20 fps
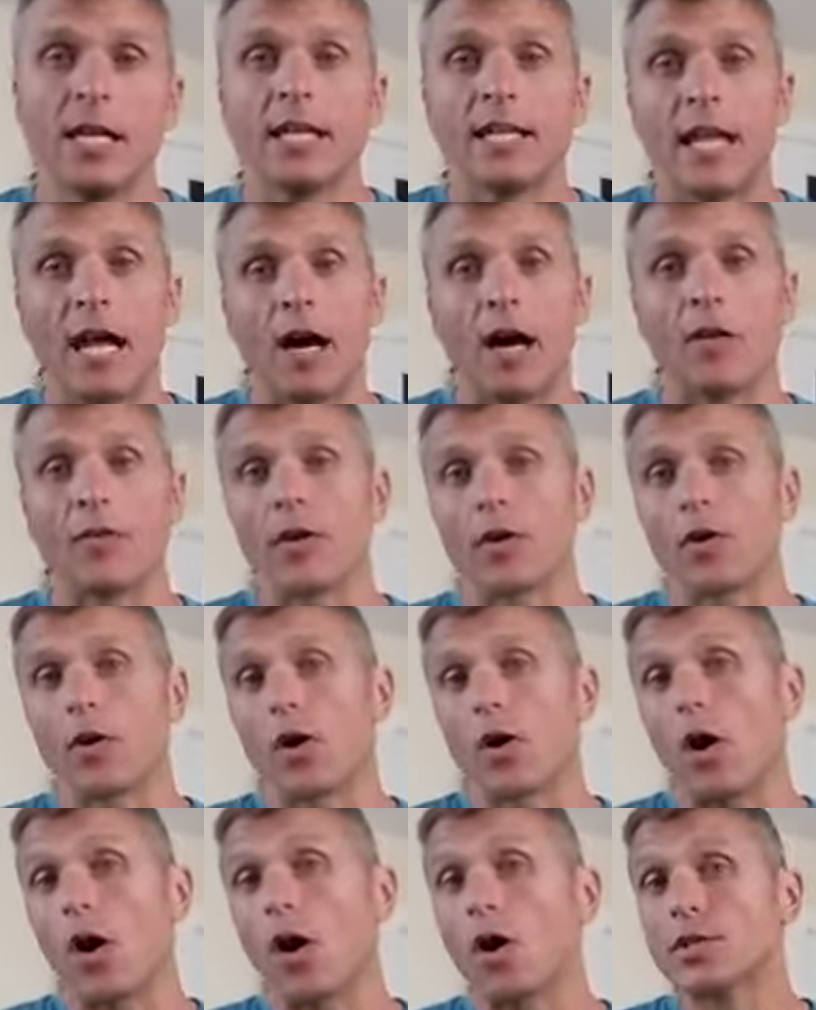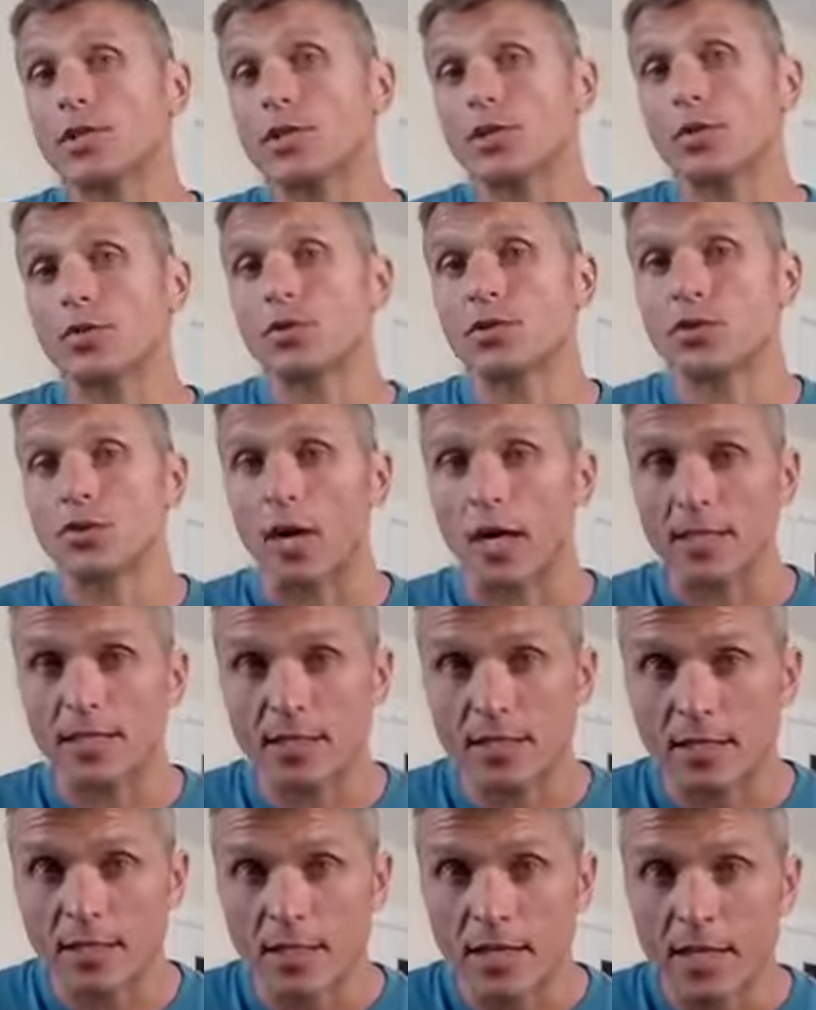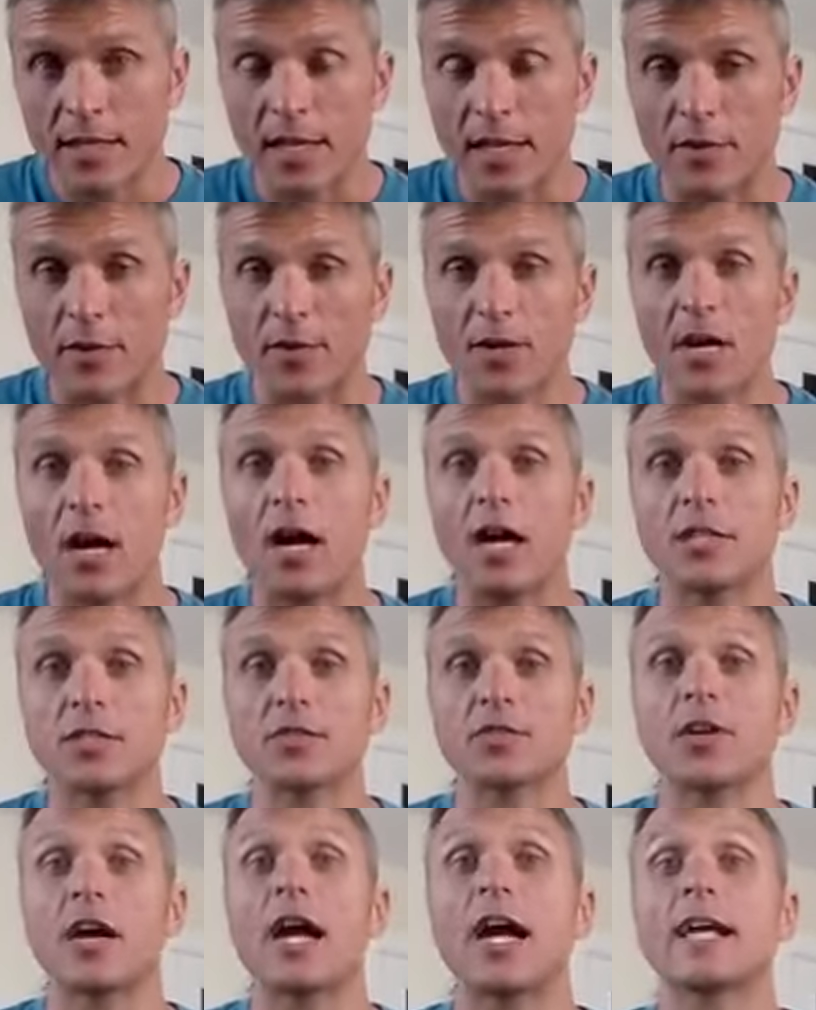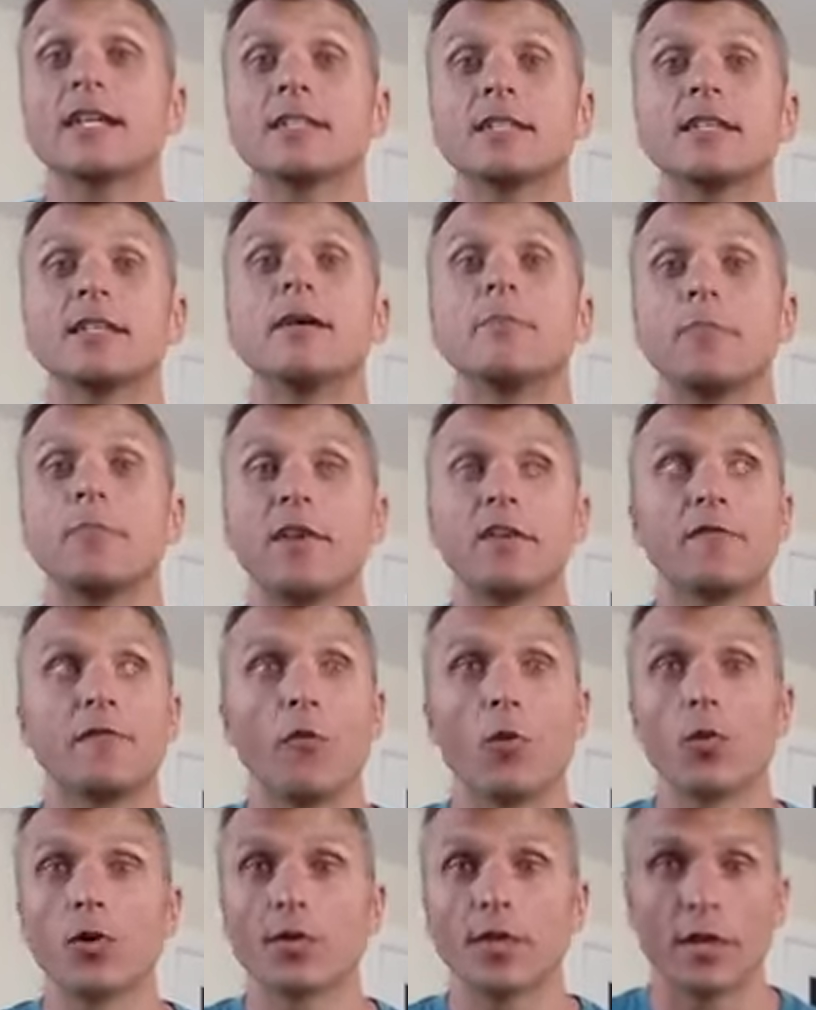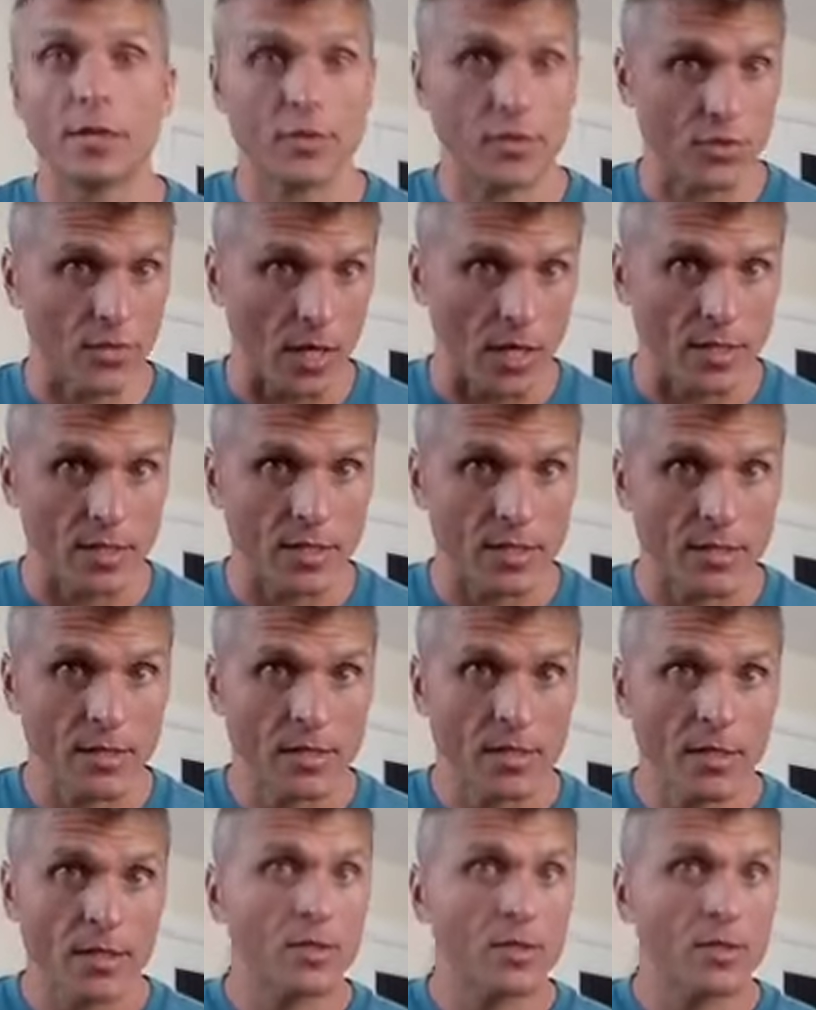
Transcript: Now, there are also trusts that are contracts before they're trusts.